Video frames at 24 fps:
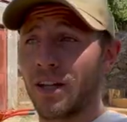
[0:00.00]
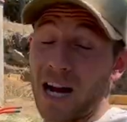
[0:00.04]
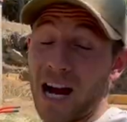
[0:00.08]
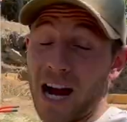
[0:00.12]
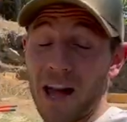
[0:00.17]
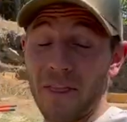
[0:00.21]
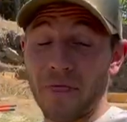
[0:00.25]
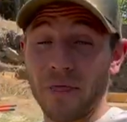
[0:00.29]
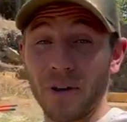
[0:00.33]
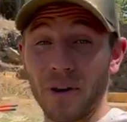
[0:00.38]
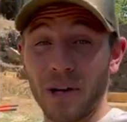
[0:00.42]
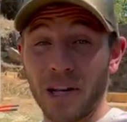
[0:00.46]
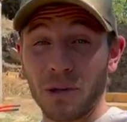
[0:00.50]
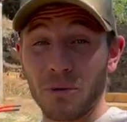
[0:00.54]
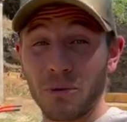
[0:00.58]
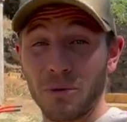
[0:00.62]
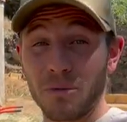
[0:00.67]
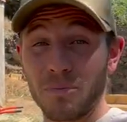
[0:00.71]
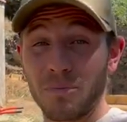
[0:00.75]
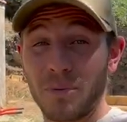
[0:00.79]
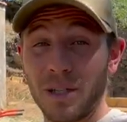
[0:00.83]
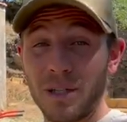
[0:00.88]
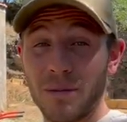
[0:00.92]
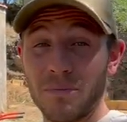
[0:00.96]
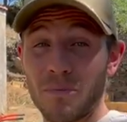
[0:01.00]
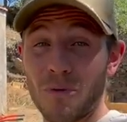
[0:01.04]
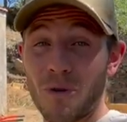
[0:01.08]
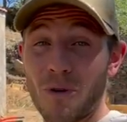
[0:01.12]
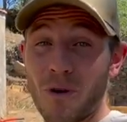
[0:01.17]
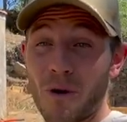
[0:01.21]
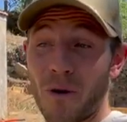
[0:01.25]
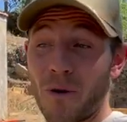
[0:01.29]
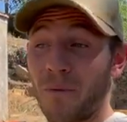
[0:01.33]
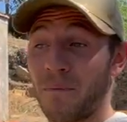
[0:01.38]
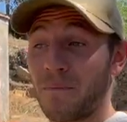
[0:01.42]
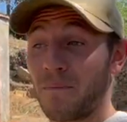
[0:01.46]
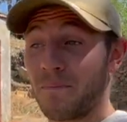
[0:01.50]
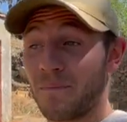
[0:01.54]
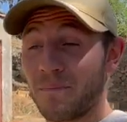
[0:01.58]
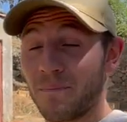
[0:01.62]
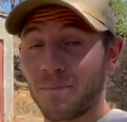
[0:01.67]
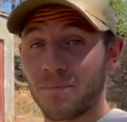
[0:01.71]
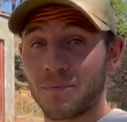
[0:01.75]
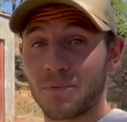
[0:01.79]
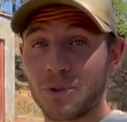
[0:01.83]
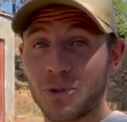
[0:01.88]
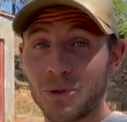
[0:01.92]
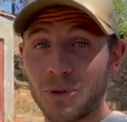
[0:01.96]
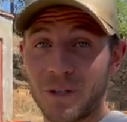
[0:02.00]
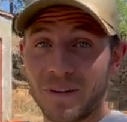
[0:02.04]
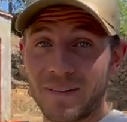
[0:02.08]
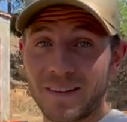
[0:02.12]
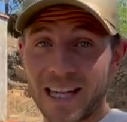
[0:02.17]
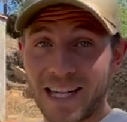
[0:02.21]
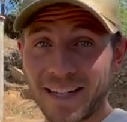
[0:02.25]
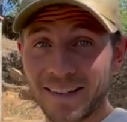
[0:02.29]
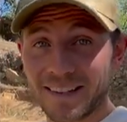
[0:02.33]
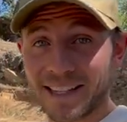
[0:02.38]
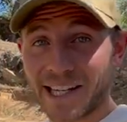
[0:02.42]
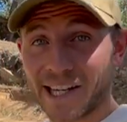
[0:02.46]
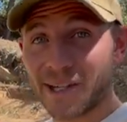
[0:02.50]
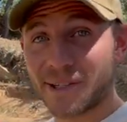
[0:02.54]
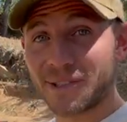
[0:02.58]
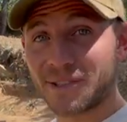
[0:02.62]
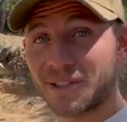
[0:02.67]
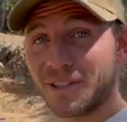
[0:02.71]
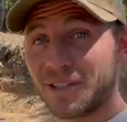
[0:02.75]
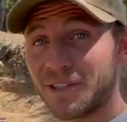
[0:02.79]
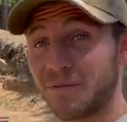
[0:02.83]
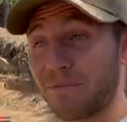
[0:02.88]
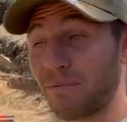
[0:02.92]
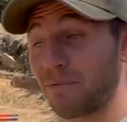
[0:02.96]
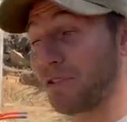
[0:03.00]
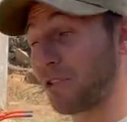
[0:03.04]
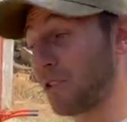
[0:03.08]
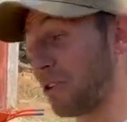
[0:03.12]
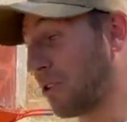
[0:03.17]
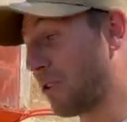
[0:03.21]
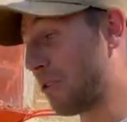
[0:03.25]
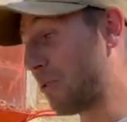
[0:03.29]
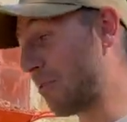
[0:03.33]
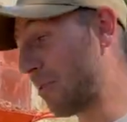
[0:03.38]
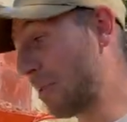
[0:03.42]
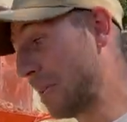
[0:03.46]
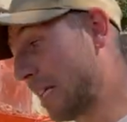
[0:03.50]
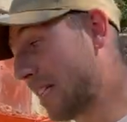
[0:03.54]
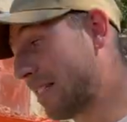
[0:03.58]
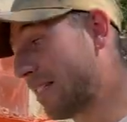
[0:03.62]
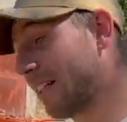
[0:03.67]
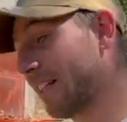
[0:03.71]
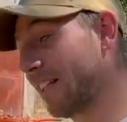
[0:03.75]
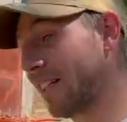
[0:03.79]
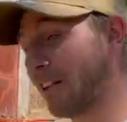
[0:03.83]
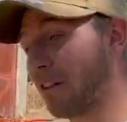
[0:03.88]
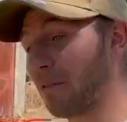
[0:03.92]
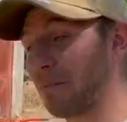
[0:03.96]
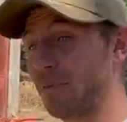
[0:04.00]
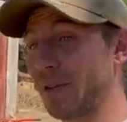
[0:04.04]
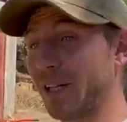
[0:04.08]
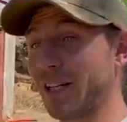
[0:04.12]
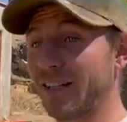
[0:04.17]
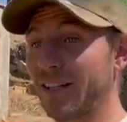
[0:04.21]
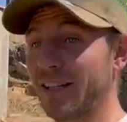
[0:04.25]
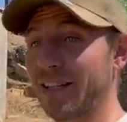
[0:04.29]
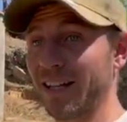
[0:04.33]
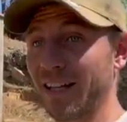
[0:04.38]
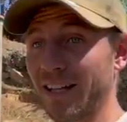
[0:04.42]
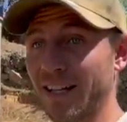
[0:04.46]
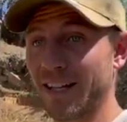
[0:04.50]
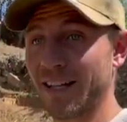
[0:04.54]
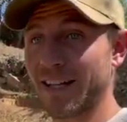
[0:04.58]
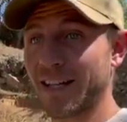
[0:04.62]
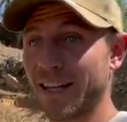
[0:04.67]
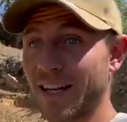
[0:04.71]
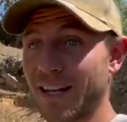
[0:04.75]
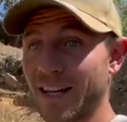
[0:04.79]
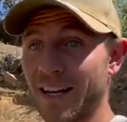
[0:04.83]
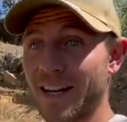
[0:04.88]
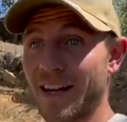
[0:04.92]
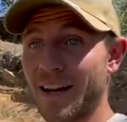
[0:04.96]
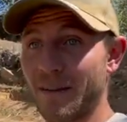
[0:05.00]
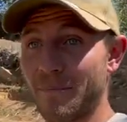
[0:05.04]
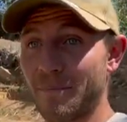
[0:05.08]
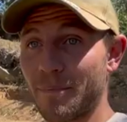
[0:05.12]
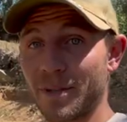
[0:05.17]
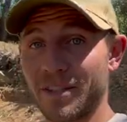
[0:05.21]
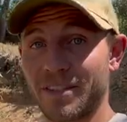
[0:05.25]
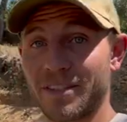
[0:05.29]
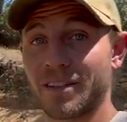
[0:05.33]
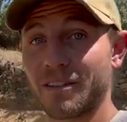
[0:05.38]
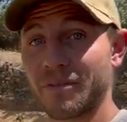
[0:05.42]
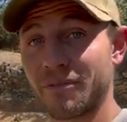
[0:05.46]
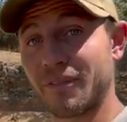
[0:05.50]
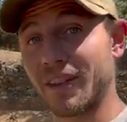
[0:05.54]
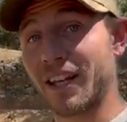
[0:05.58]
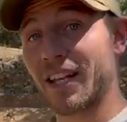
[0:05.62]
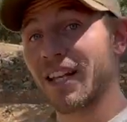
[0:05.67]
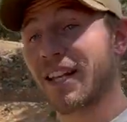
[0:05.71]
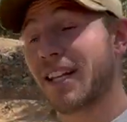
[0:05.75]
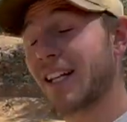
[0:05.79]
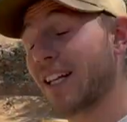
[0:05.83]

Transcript: I thought it would be more to the 10,000. So it's a little bit a positive thing.